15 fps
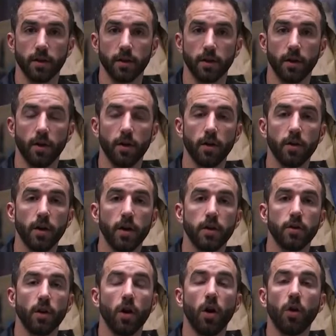on the car,
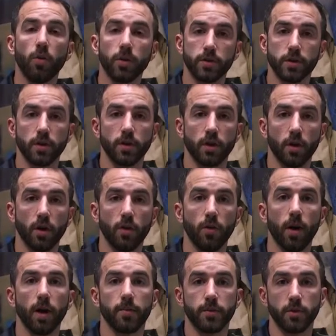you're always going to
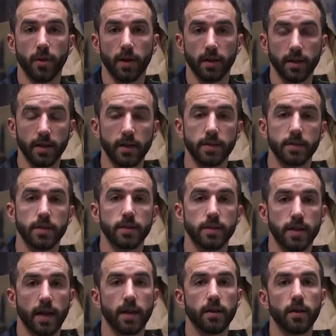go up to at least
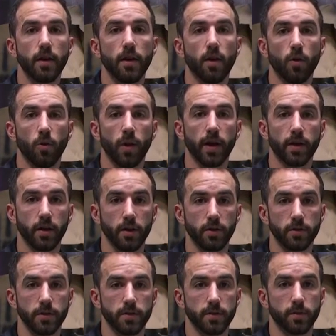10 wet
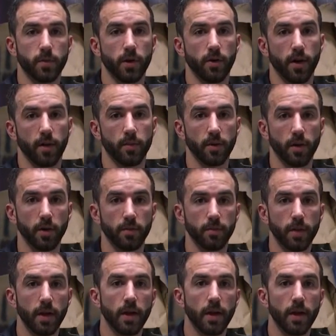coats of Spray Wrap Pro.